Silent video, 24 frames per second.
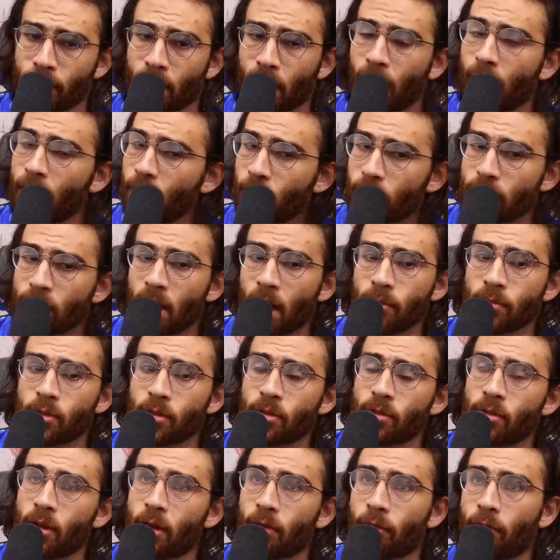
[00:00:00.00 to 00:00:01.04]
I know times are
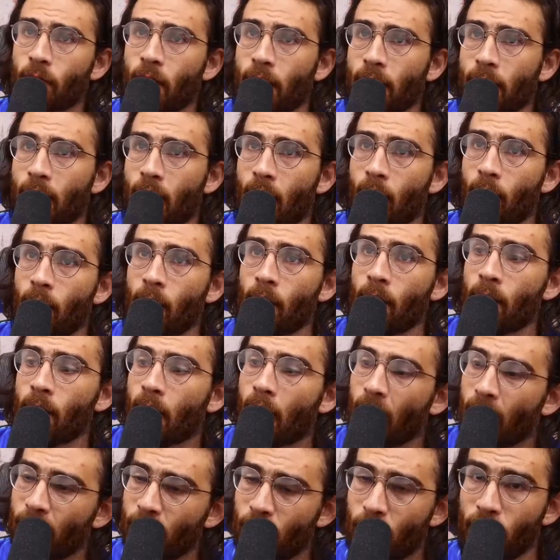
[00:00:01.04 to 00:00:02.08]
tough right now.
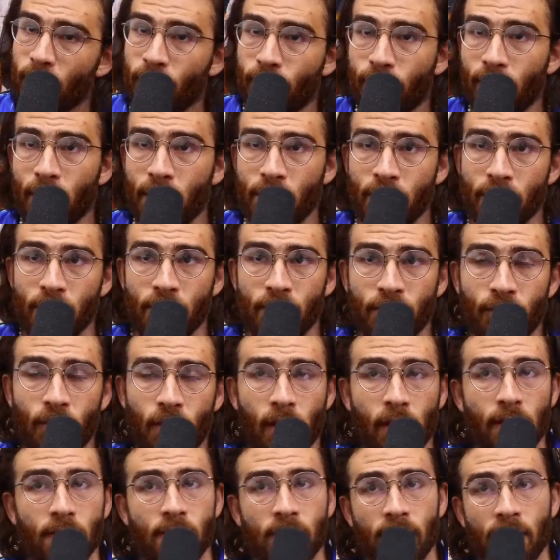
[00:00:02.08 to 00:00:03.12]
I know inflation is
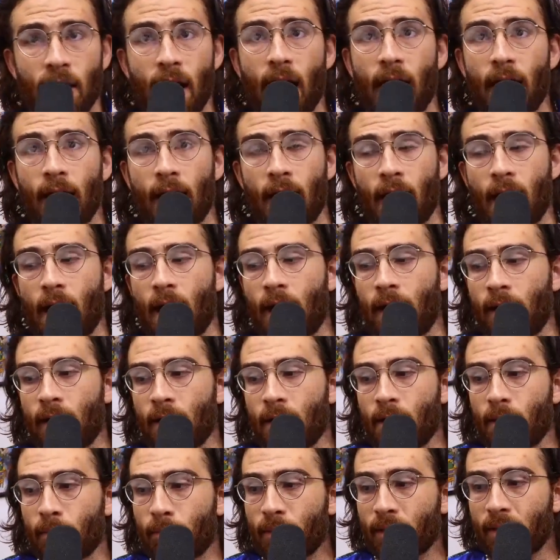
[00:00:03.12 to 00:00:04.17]
fucking sky high,
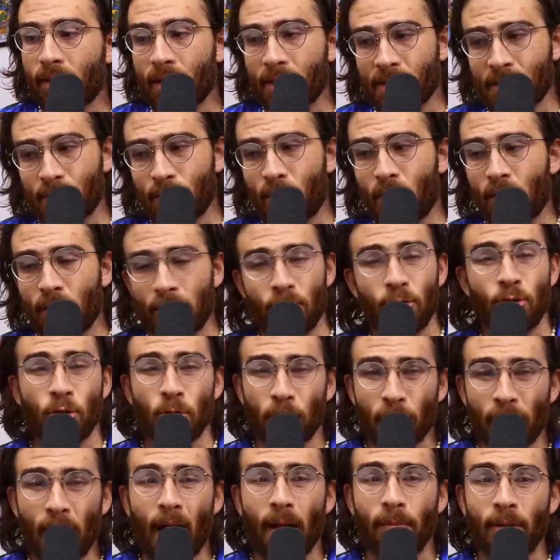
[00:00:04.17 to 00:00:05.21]
but guess what? You
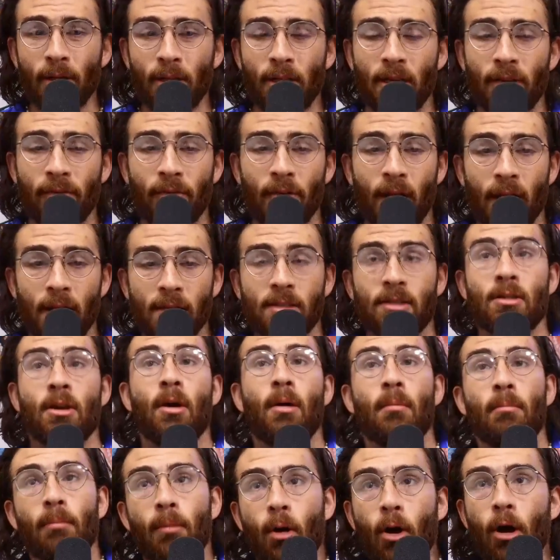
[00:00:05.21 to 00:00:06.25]
should probably give us
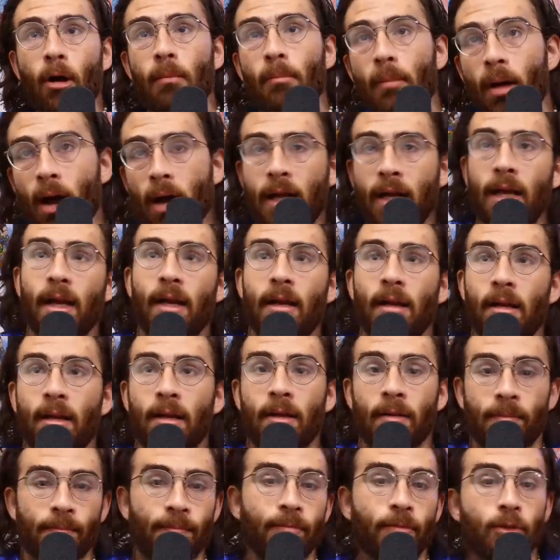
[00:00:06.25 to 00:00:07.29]
more money.
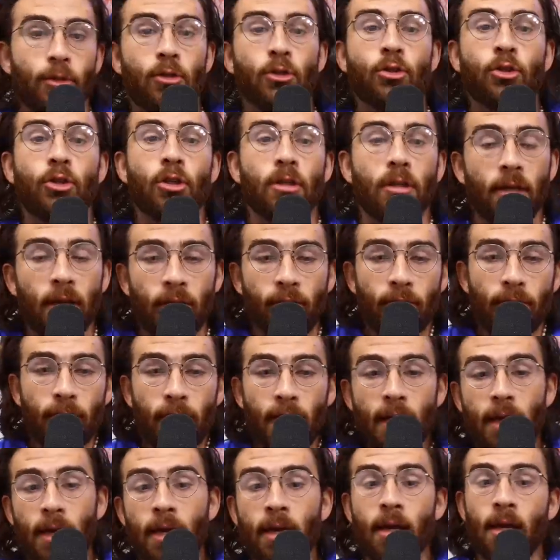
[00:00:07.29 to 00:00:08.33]
You should give
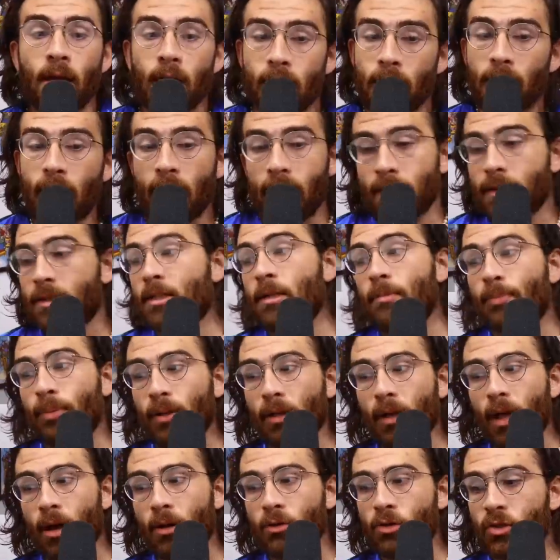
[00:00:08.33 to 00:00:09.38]
me, Nancy
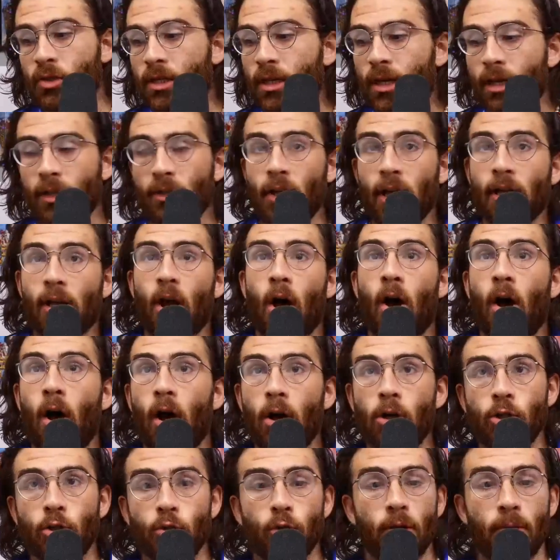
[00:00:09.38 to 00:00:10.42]
Pelosi, like a
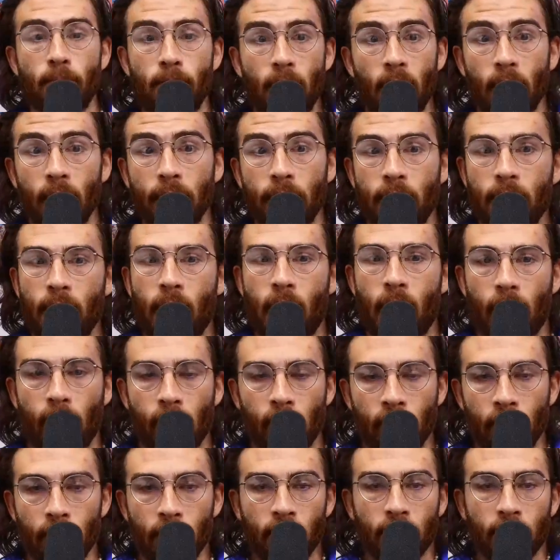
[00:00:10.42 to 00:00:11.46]
100 millionaire